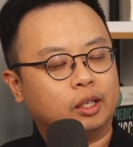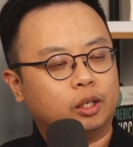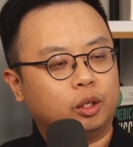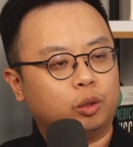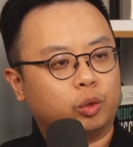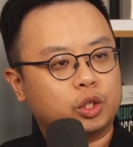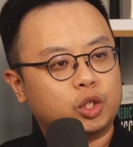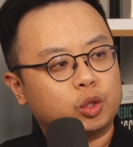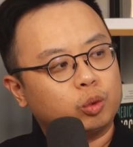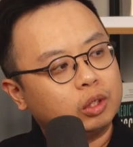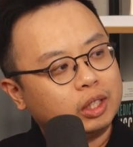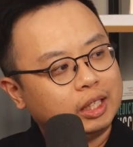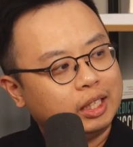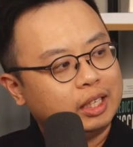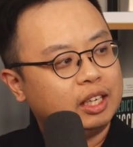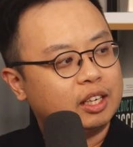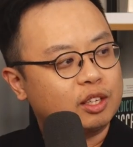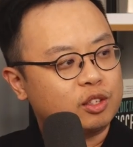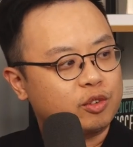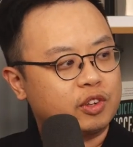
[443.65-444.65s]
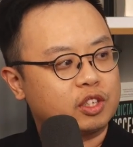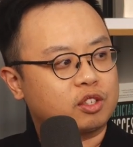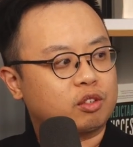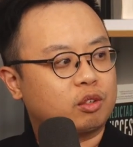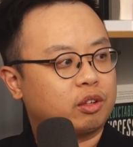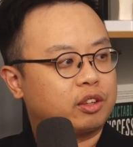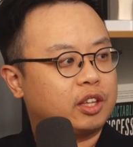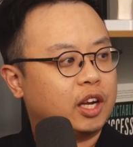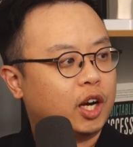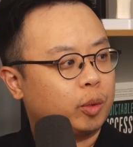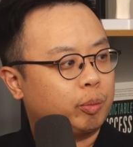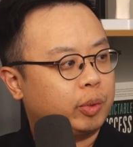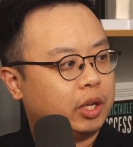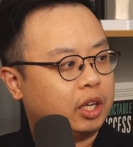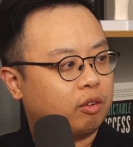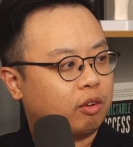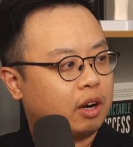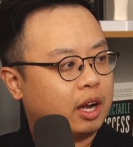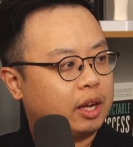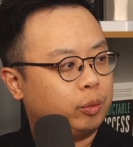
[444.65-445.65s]
what you really need is physical
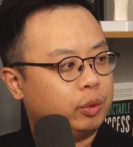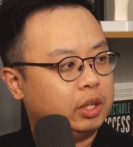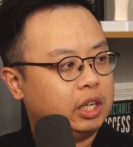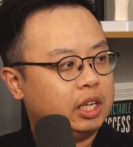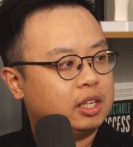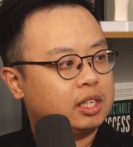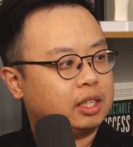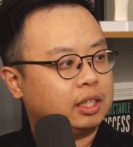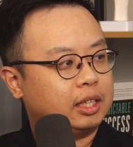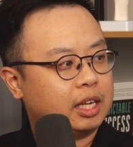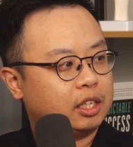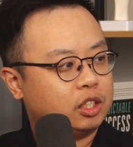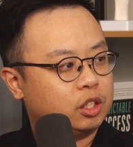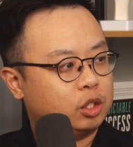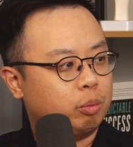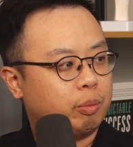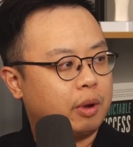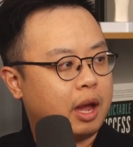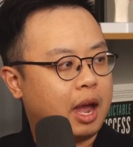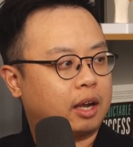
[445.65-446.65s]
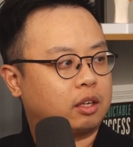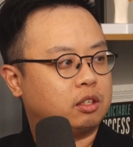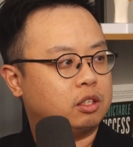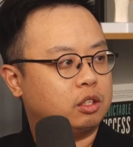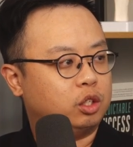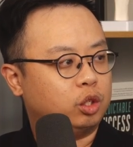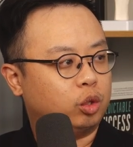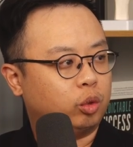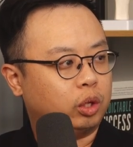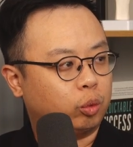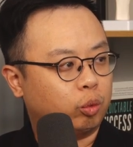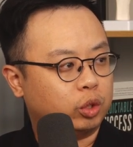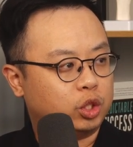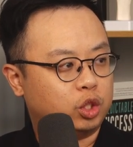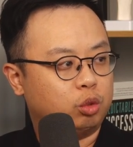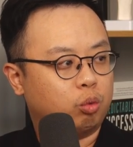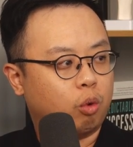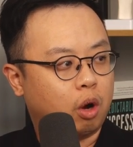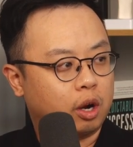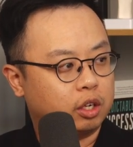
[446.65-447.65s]
therapy, right? We need to get you back to doing
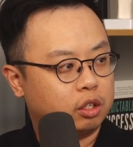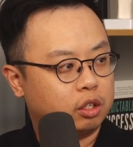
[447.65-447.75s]
what you want to